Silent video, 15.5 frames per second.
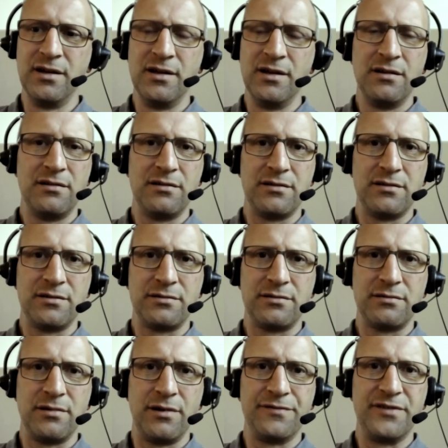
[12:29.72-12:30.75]

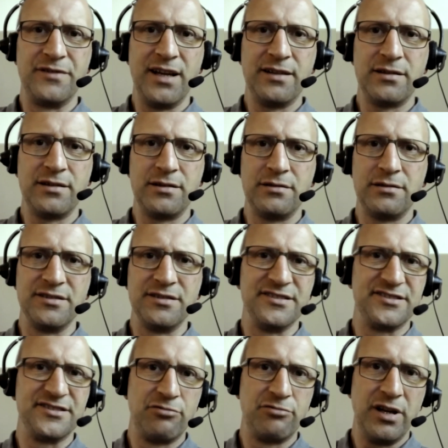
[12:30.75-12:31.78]
of data, a
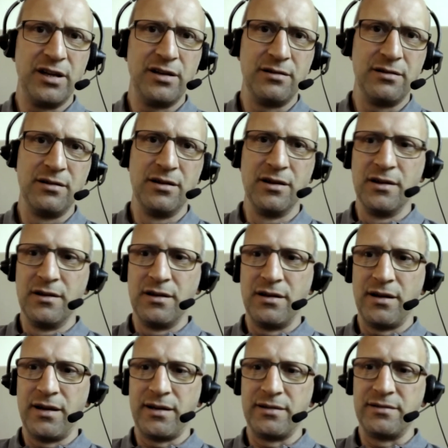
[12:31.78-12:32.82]
string
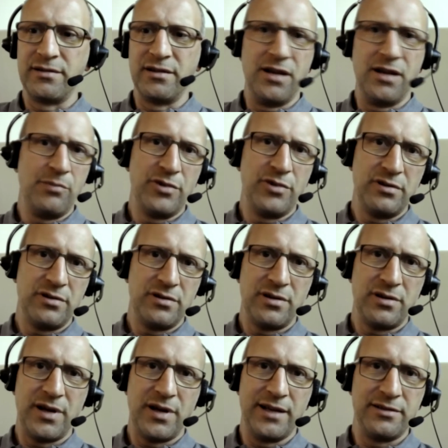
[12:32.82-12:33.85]
and a
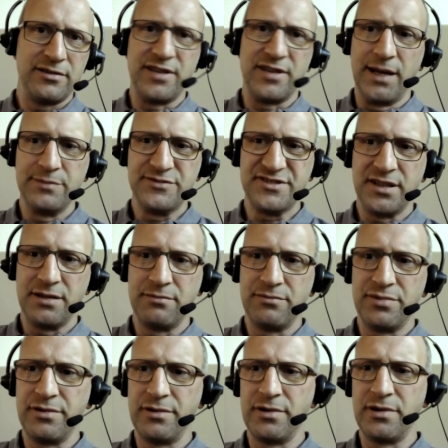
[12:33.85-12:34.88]
number and a timestamp,
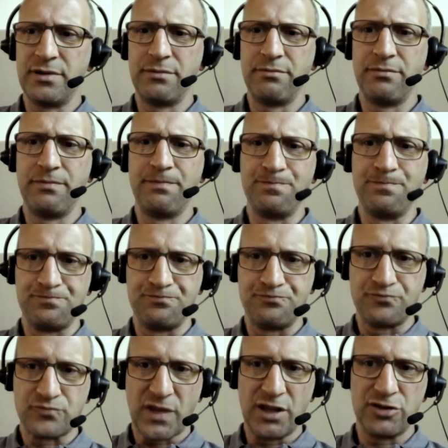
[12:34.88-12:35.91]

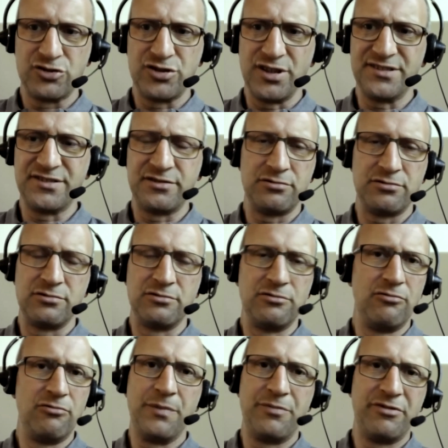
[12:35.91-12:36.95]
just to
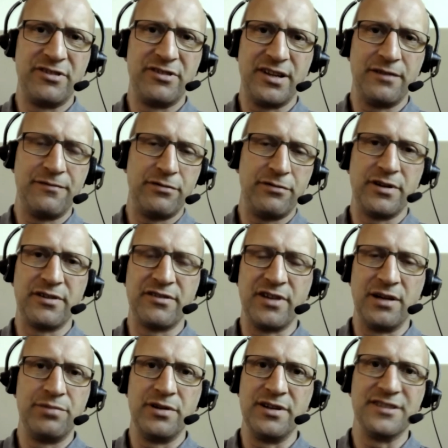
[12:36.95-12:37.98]
represent, for
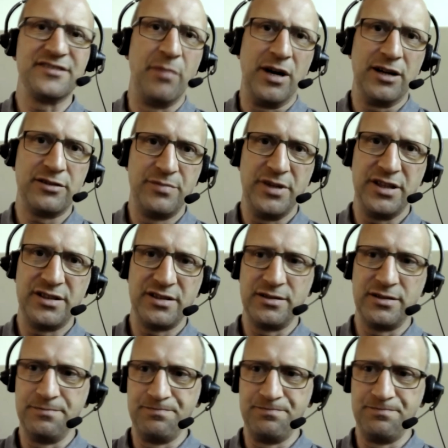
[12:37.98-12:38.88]
example, a smart meter